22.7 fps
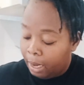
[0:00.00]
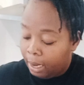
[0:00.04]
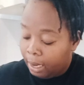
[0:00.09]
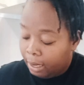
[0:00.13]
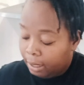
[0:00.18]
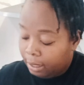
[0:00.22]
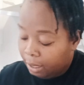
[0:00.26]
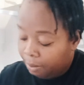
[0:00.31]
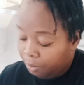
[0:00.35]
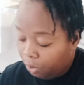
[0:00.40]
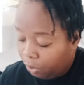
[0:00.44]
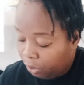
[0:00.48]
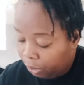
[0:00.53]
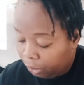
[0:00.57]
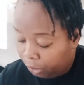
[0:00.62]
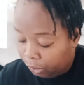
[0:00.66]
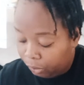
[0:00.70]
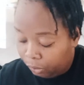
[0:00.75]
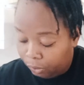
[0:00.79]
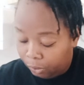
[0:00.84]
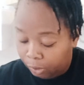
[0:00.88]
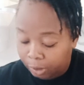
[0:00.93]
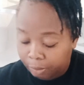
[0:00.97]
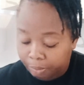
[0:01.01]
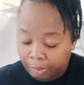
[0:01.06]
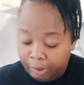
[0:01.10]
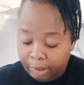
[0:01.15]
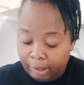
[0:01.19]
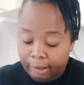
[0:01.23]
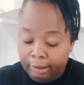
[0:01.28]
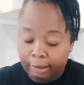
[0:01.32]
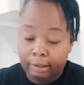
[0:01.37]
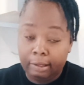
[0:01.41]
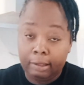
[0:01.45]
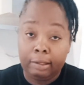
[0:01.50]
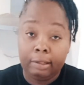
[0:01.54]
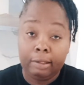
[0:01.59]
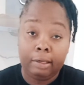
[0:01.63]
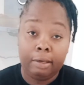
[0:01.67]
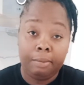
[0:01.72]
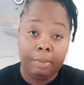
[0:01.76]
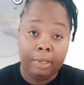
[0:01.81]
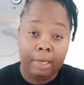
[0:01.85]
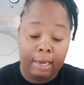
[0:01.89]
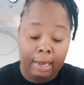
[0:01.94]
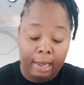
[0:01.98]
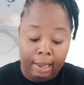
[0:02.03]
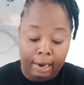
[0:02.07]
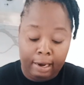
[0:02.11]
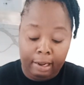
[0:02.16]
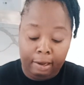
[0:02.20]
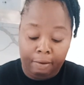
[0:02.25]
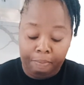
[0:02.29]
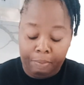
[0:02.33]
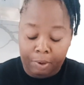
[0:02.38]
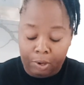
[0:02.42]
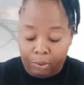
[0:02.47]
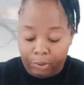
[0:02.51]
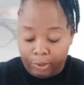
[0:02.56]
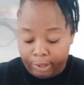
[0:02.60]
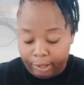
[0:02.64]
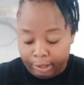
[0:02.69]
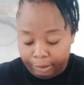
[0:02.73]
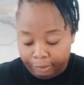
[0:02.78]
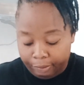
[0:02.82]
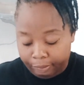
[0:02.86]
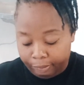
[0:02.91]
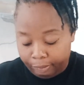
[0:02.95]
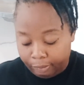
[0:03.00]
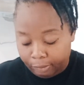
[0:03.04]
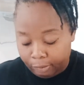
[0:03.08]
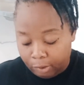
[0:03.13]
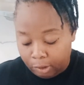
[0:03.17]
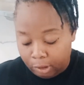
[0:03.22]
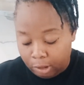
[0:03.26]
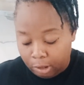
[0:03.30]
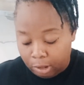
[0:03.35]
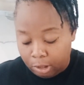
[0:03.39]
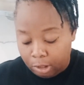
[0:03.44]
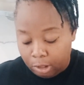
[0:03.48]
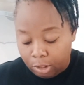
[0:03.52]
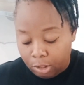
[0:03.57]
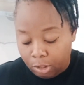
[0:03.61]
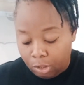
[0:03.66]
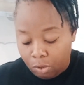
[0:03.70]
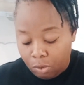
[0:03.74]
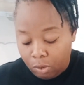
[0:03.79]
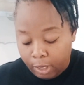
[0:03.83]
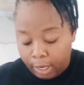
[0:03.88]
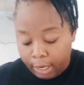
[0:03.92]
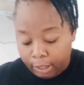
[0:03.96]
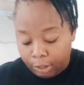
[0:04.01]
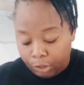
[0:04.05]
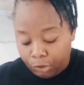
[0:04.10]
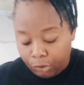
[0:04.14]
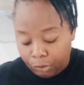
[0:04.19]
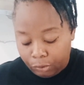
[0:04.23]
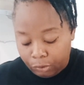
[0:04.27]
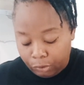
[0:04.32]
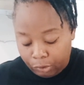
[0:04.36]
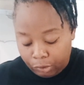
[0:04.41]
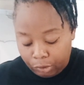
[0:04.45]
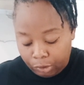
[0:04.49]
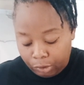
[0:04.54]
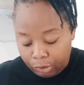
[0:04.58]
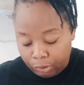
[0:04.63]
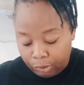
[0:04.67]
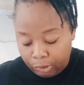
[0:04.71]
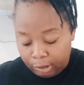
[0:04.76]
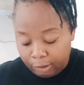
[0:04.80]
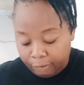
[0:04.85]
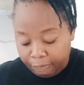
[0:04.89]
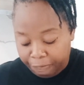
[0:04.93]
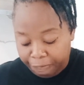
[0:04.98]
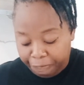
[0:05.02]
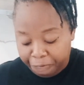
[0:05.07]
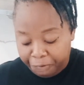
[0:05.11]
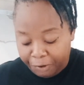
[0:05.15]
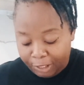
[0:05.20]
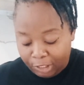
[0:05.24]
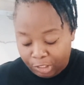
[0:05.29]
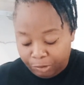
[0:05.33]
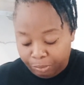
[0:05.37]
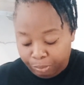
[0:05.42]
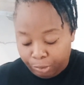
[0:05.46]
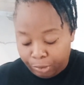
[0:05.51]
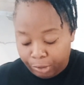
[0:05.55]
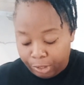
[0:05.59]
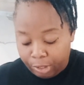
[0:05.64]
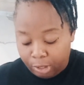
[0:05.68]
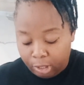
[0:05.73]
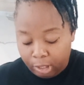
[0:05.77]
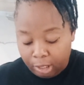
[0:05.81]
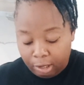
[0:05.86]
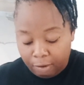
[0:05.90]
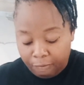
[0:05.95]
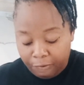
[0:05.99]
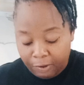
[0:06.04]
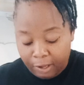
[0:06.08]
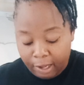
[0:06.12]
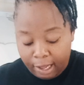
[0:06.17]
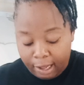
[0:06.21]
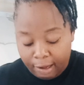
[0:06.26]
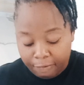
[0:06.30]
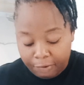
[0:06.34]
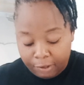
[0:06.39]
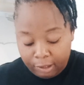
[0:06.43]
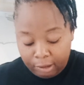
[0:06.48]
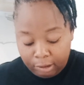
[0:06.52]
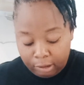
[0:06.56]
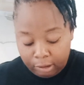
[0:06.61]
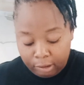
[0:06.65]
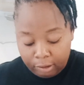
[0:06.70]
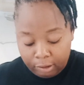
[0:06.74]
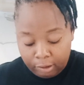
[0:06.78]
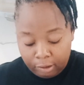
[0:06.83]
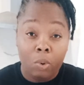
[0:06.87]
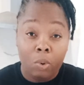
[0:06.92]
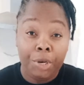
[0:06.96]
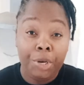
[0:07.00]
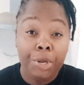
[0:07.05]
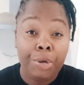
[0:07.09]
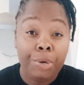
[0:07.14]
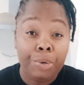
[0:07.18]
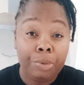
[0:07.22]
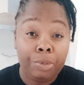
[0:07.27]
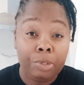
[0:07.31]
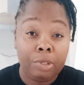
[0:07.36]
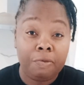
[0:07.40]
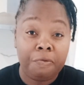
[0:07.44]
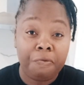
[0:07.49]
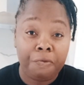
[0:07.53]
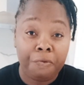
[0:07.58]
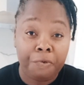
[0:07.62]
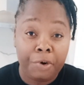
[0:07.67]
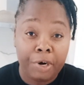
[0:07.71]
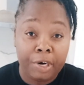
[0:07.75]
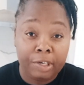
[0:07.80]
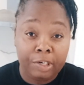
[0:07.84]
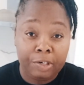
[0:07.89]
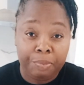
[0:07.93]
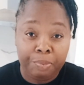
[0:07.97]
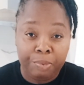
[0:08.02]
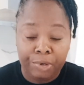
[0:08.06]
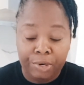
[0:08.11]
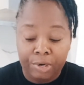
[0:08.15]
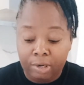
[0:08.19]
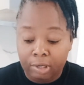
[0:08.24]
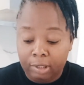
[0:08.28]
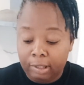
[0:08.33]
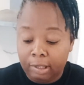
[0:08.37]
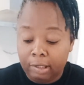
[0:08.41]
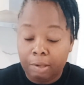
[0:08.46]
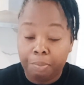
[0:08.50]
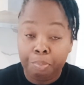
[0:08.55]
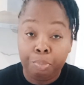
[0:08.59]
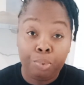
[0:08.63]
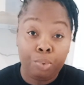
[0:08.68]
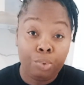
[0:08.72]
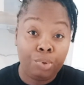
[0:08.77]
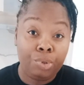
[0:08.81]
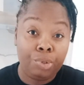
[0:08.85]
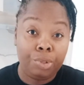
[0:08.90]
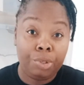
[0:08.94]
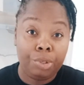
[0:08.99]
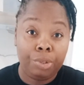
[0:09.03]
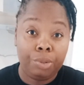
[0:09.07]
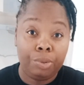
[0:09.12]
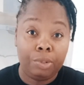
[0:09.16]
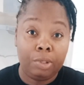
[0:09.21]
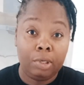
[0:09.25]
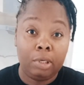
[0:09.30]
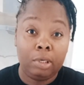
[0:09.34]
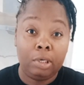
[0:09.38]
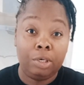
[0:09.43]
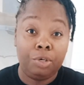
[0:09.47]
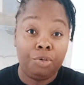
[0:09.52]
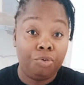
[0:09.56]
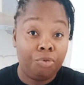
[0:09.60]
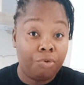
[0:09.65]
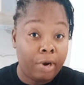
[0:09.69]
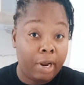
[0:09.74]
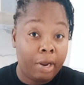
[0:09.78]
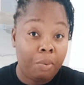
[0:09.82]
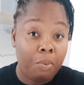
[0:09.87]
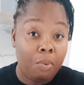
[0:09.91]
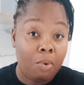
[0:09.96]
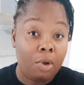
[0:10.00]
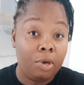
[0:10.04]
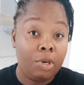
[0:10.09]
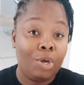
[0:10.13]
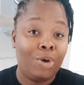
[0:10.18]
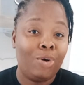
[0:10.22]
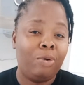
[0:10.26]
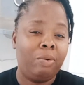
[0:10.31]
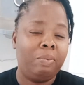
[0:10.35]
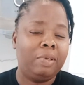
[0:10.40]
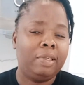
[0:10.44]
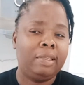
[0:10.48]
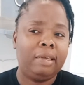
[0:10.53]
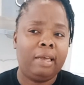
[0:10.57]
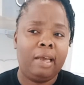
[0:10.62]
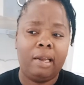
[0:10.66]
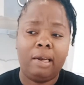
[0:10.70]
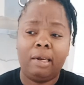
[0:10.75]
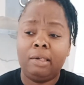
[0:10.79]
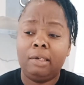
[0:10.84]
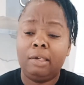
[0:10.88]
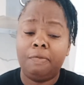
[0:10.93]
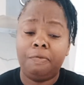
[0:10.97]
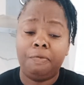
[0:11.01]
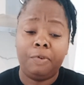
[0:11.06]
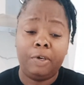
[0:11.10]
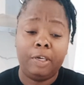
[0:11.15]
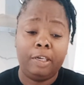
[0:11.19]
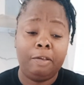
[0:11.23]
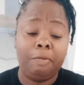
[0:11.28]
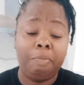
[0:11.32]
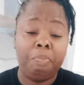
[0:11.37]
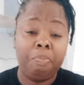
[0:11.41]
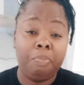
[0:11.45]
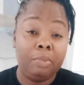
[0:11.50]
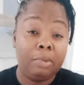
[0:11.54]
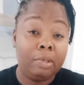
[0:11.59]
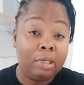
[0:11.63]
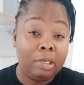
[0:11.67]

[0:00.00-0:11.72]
And I'm also going to place in some garlic powder. You can choose to use the fresh product if you have it. When you use fresh products as opposed to using the dry one, you always get a different